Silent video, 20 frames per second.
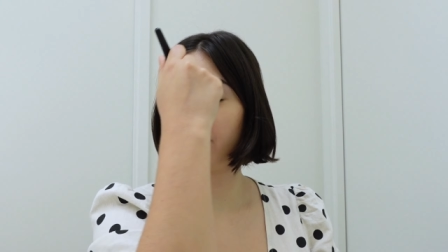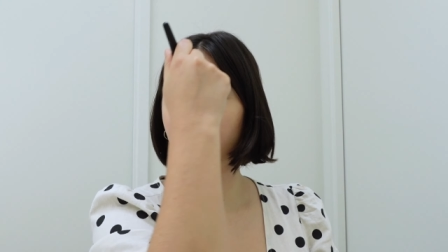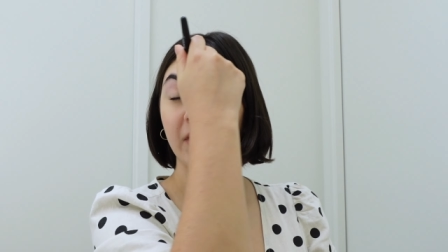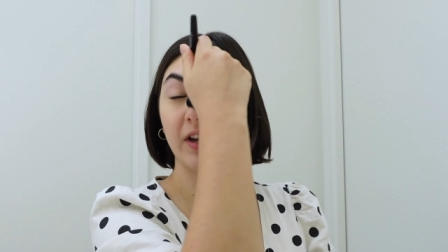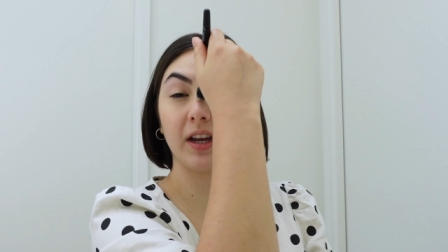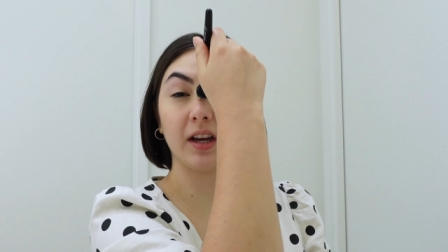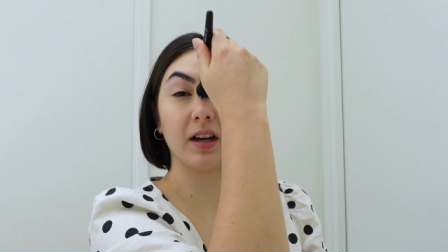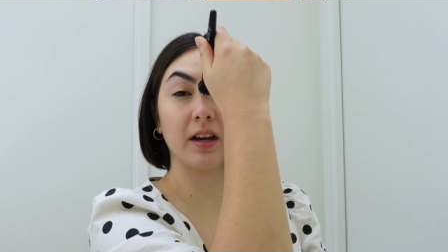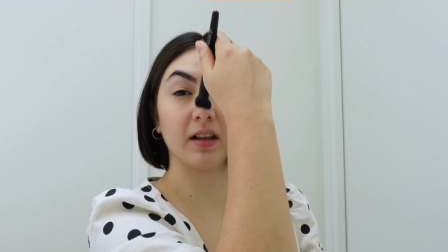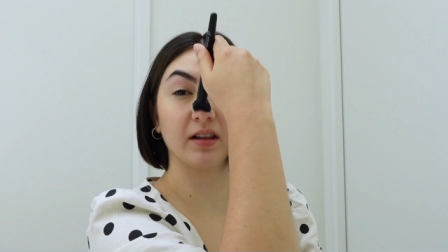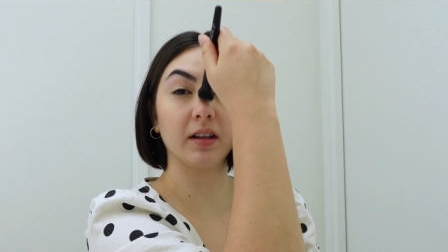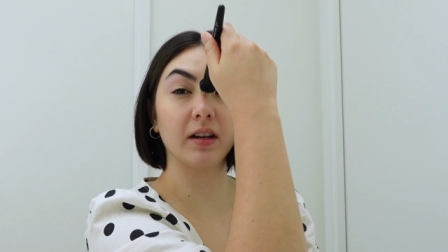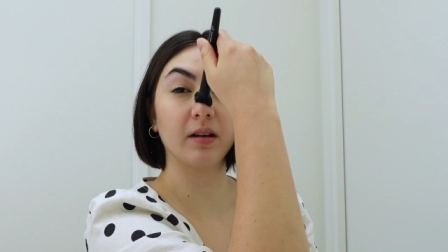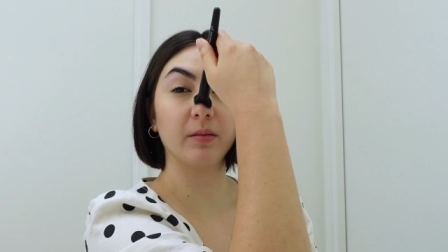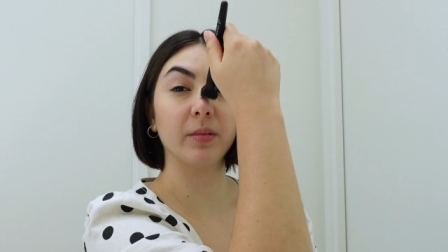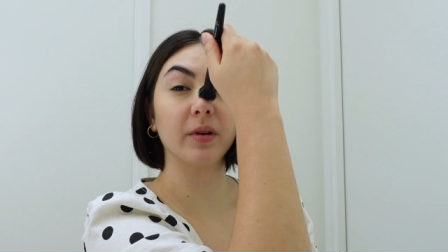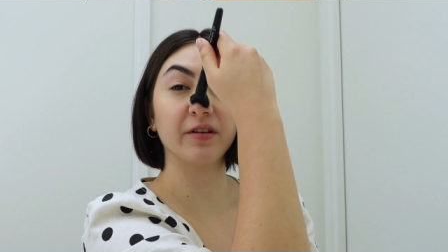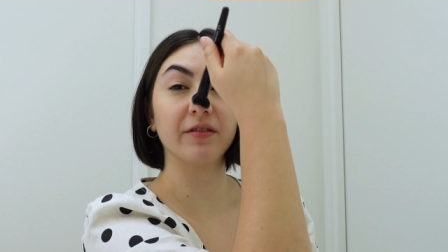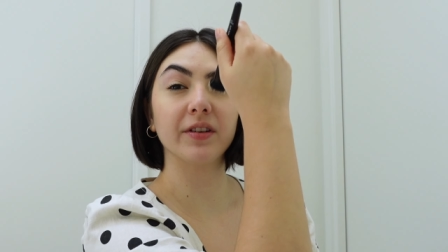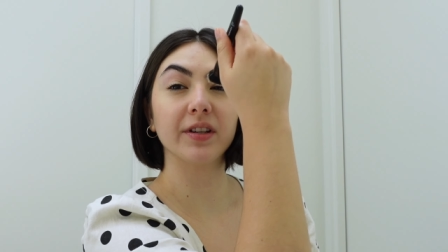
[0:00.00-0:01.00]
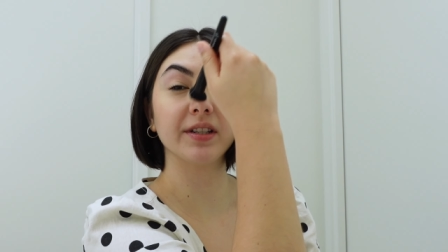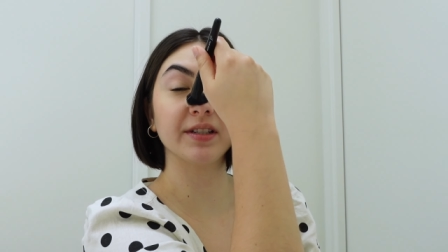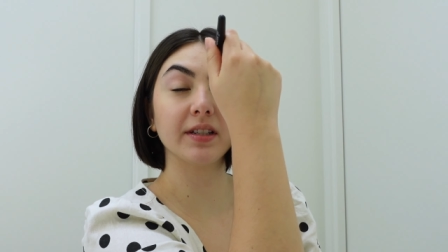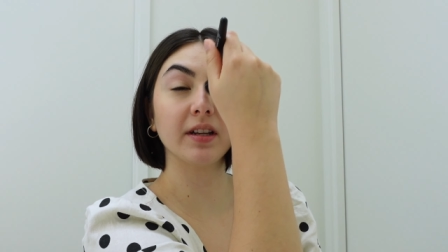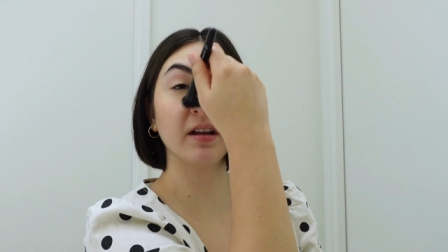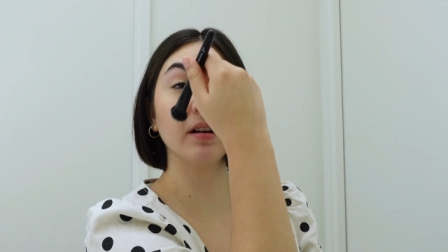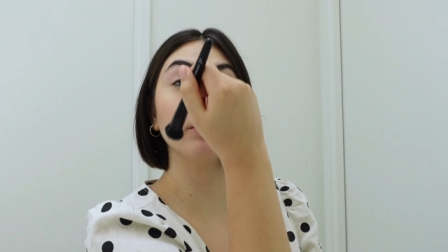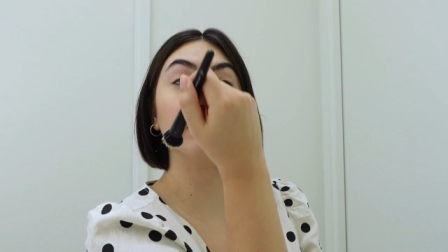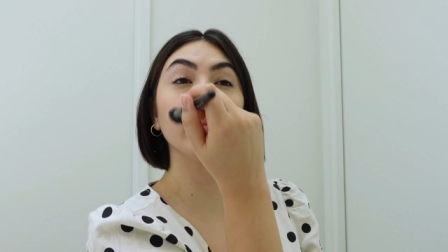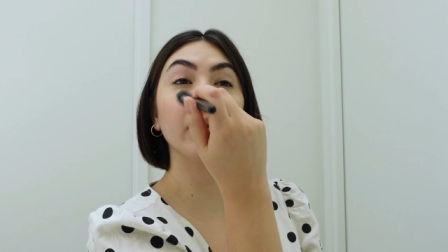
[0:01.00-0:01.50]
Bake a little bit of a
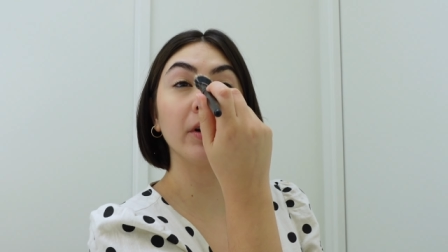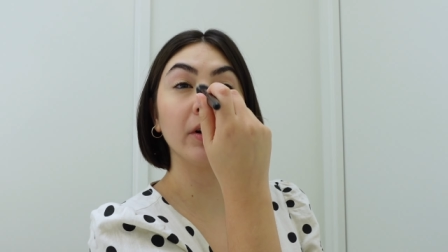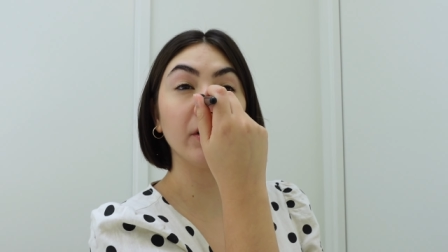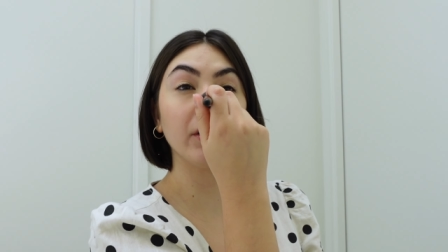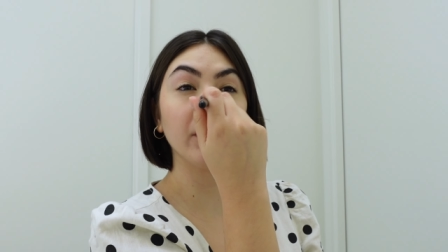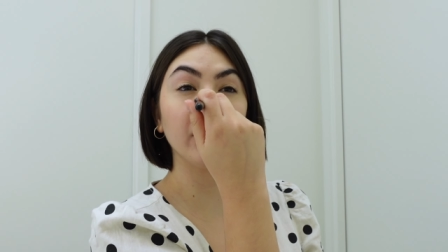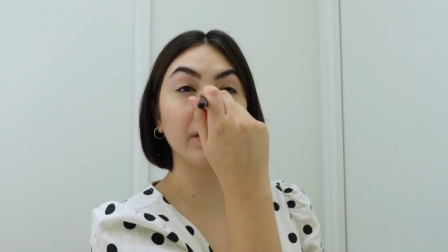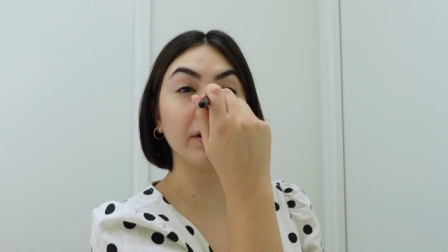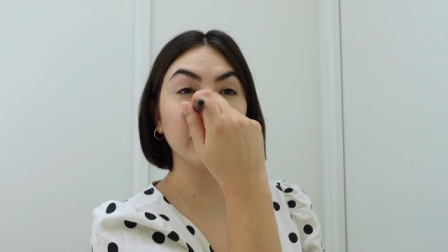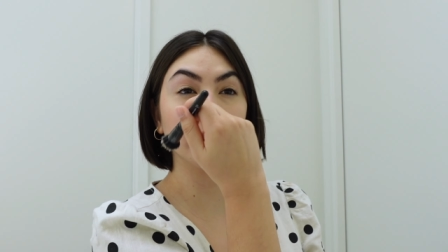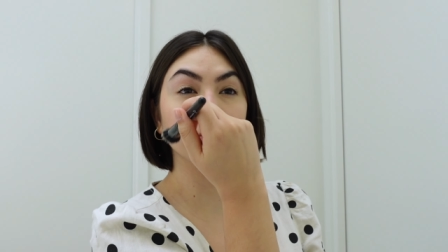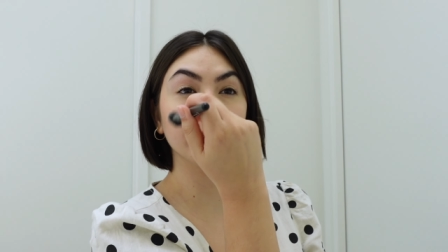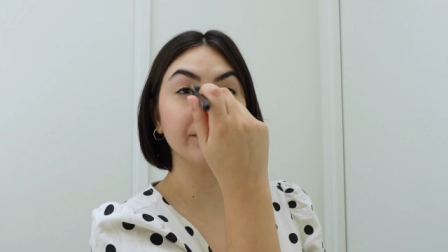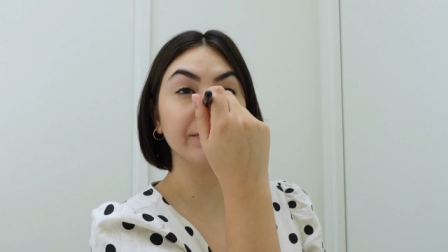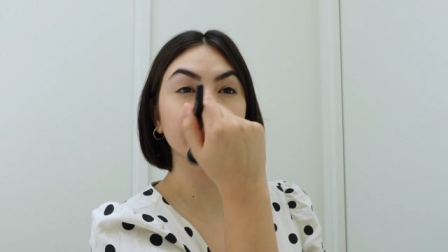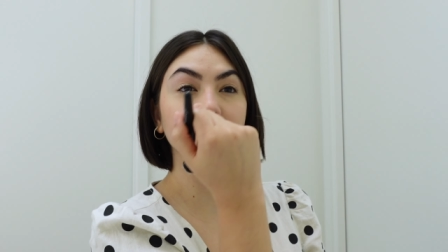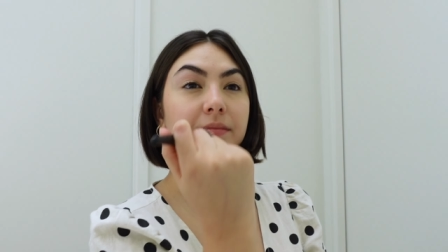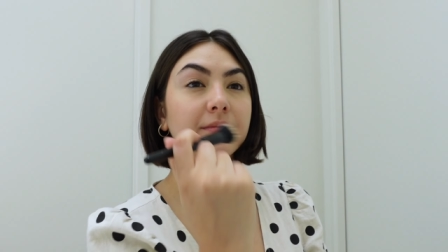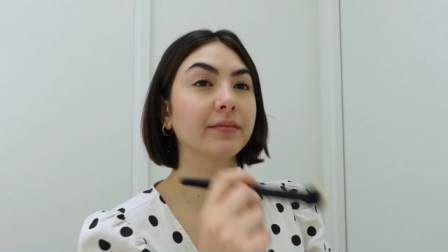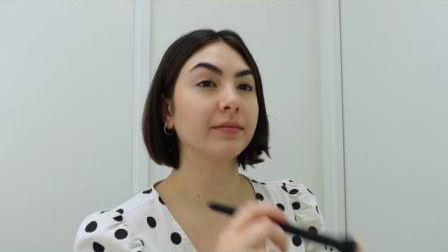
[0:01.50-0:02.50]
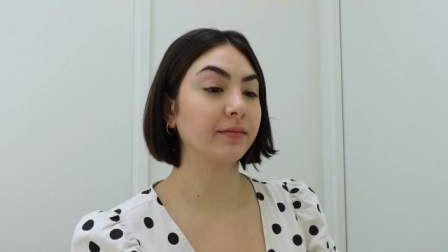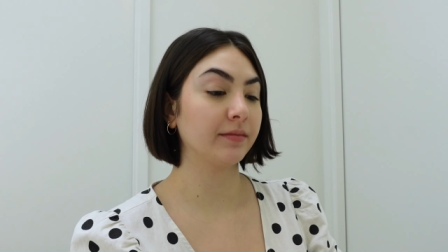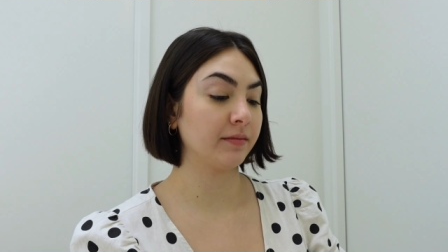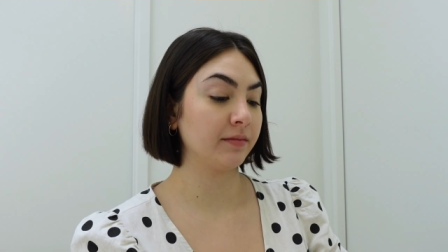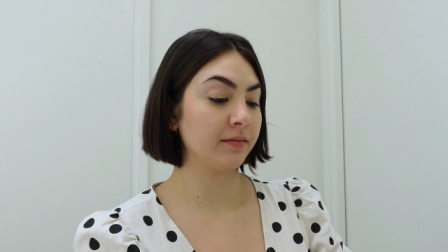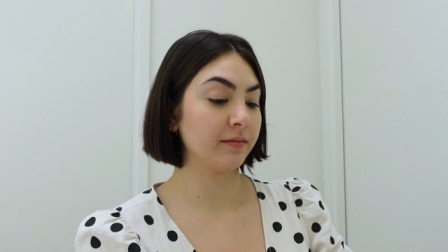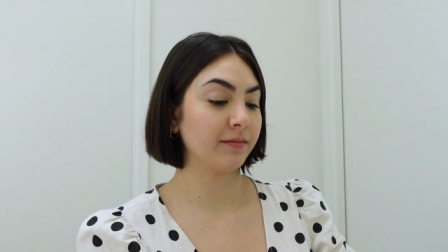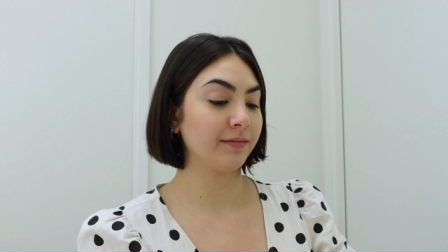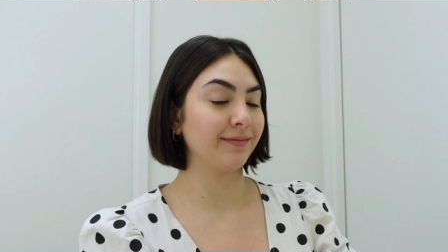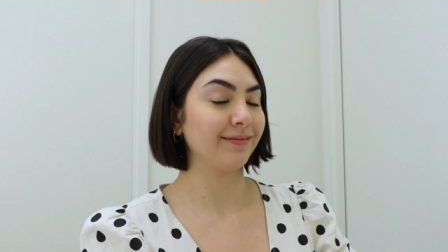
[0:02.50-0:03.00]
sunburn
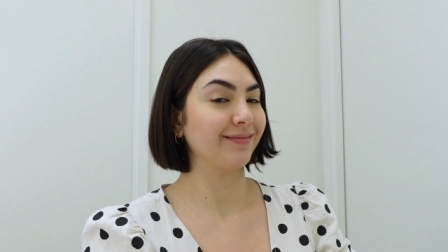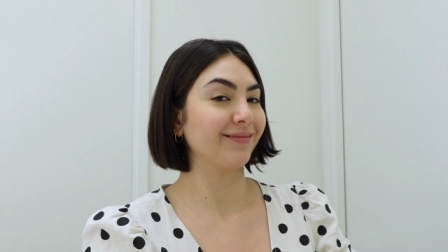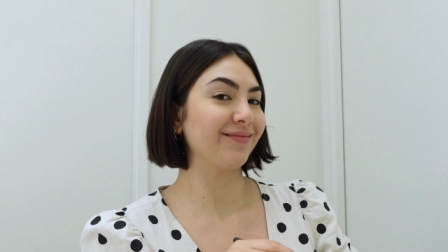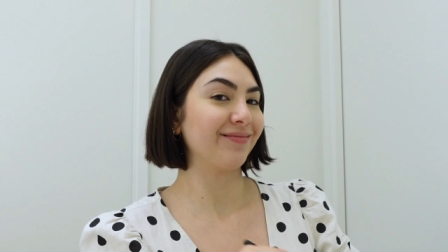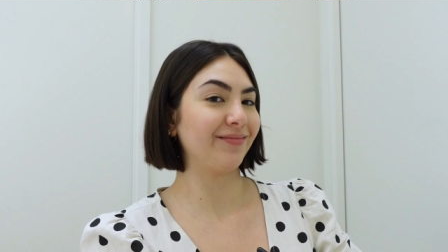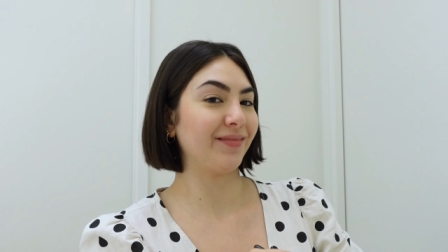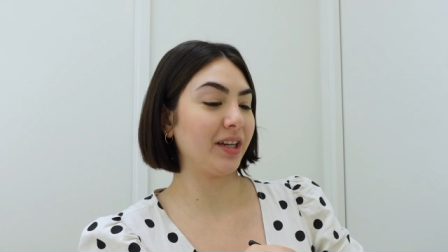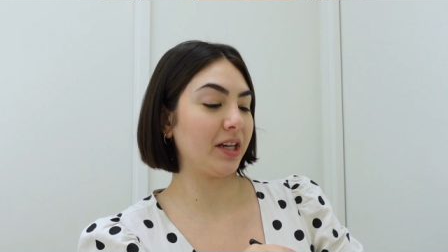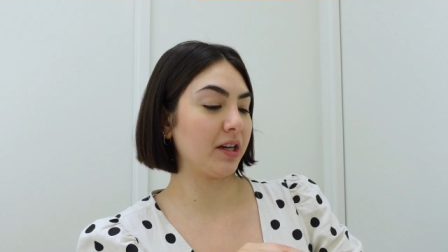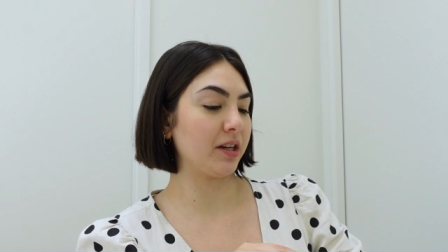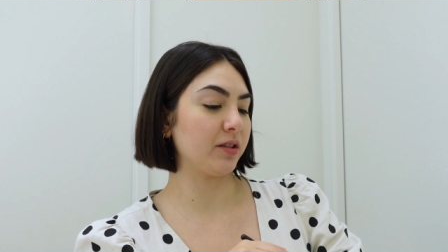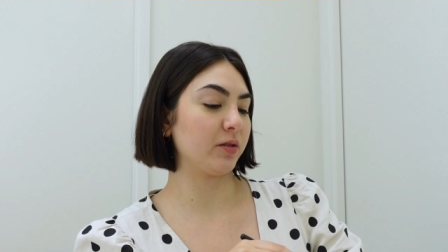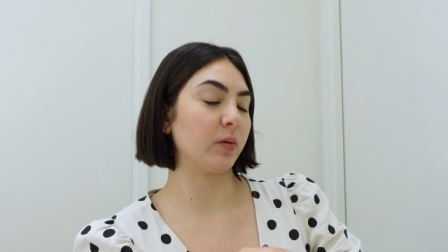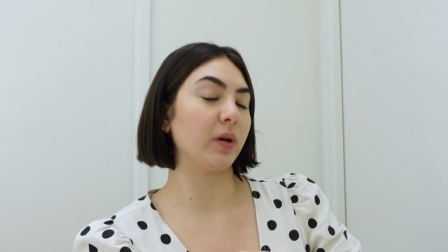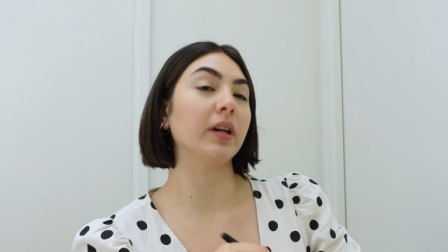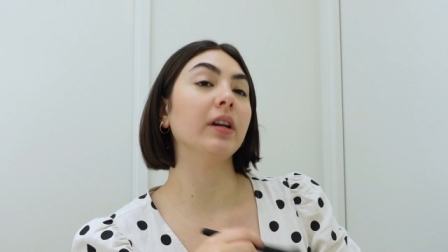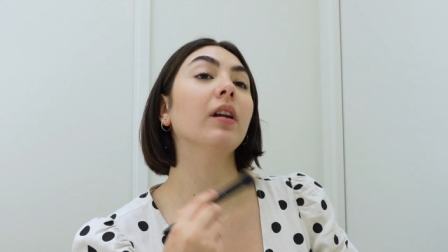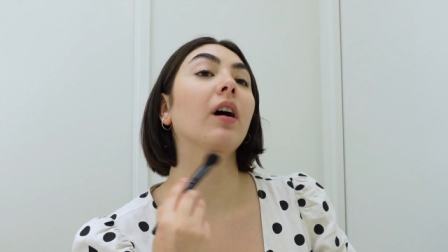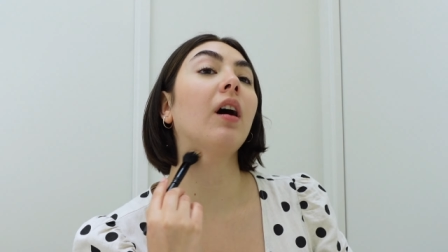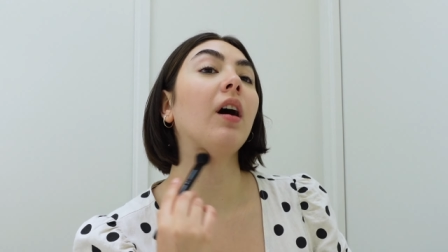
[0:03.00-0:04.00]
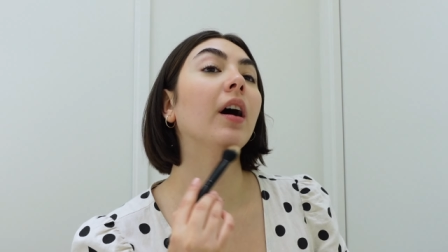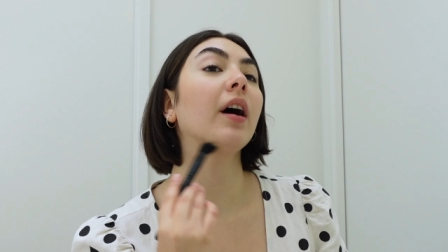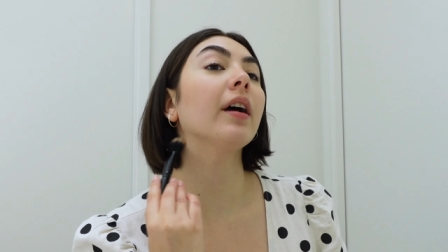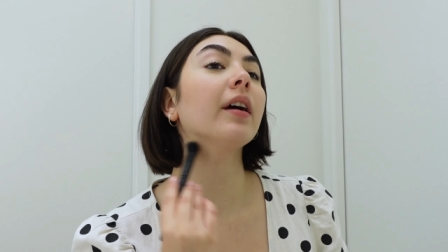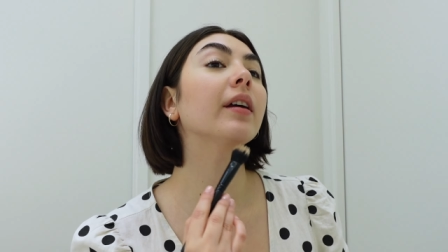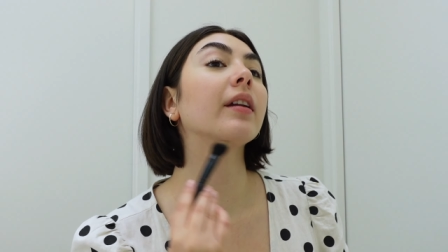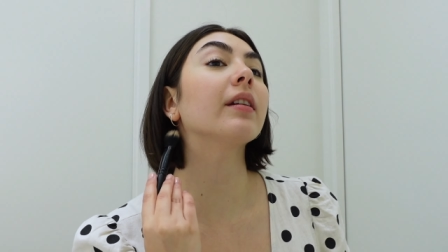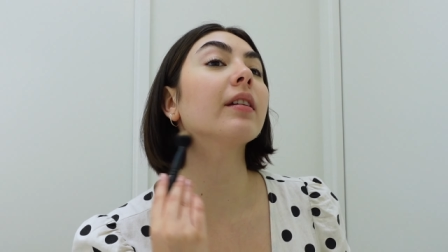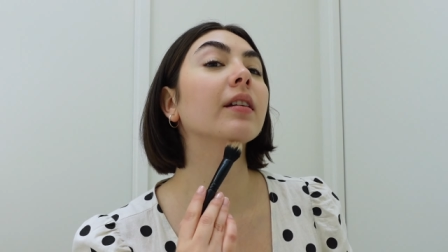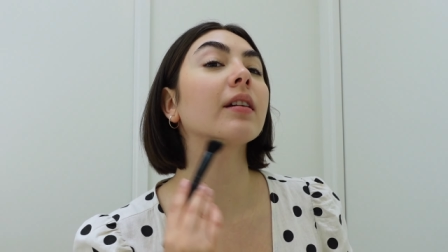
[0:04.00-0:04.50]
because why
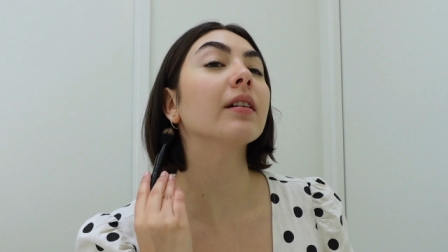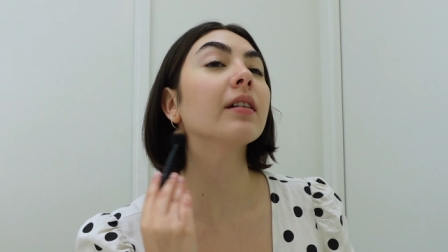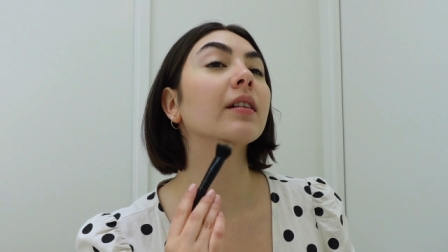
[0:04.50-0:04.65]
not?